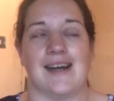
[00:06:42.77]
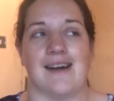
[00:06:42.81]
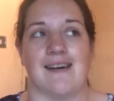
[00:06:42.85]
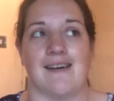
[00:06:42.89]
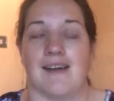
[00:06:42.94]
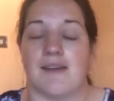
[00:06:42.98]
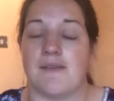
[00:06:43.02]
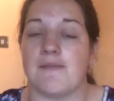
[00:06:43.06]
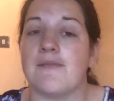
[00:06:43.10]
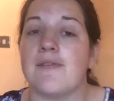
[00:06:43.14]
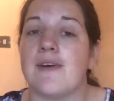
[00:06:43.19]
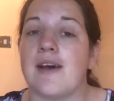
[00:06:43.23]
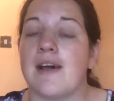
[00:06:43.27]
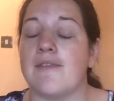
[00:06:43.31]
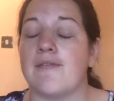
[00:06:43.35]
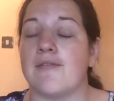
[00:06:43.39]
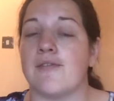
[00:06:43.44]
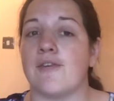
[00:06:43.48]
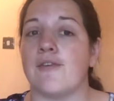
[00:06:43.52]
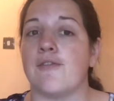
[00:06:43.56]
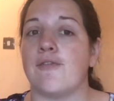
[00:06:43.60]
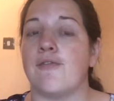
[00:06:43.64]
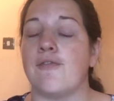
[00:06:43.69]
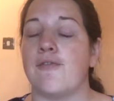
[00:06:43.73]
I'm
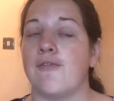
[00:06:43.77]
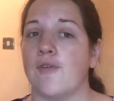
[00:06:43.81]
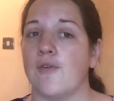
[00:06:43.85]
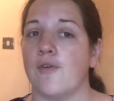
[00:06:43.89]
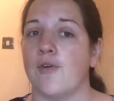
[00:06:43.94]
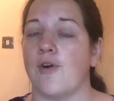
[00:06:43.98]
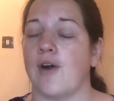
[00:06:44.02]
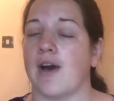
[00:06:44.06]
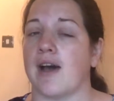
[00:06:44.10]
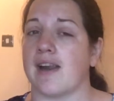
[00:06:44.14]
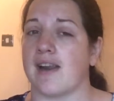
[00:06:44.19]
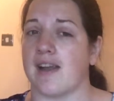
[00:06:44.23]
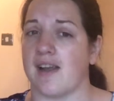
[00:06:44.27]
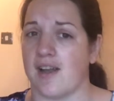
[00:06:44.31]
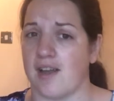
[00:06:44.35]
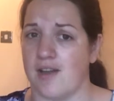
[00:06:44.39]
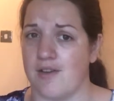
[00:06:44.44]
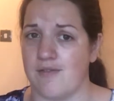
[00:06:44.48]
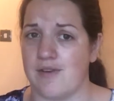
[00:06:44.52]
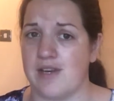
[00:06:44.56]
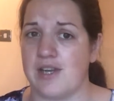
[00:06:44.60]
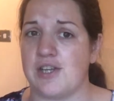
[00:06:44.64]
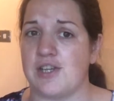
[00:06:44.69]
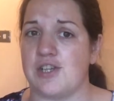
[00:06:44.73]
5'4" and I
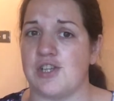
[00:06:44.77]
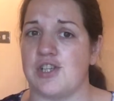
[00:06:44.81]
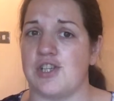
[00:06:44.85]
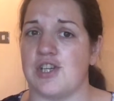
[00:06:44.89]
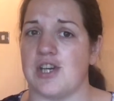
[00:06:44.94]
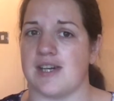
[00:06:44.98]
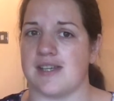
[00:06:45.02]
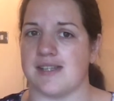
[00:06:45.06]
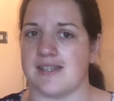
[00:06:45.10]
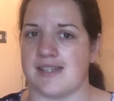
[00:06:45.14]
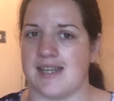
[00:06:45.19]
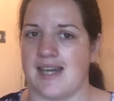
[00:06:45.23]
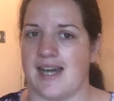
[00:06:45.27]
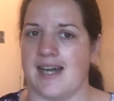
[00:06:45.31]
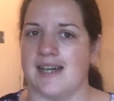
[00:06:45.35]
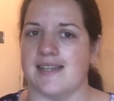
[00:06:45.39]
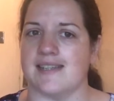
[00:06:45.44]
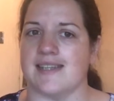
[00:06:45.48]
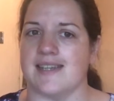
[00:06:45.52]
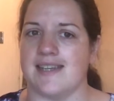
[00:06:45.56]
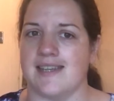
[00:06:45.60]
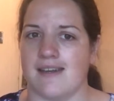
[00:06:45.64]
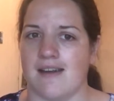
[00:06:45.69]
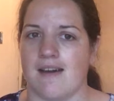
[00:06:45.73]
only just
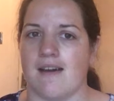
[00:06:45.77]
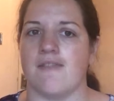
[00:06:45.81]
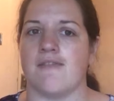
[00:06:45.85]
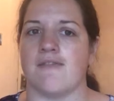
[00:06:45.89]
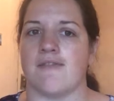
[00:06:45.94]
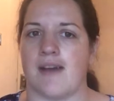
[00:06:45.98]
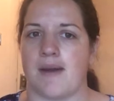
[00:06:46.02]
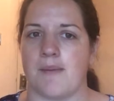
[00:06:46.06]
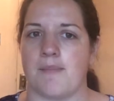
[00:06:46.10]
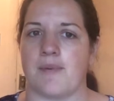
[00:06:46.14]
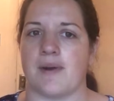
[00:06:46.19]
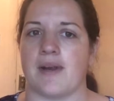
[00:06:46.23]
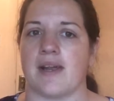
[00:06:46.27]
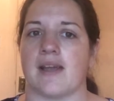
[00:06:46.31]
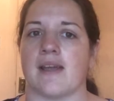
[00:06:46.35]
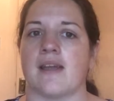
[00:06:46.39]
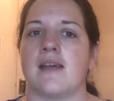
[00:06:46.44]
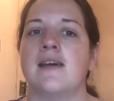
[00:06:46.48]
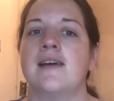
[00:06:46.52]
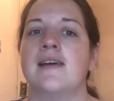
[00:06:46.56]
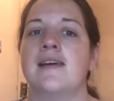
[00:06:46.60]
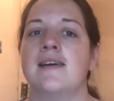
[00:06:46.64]
had enough fabric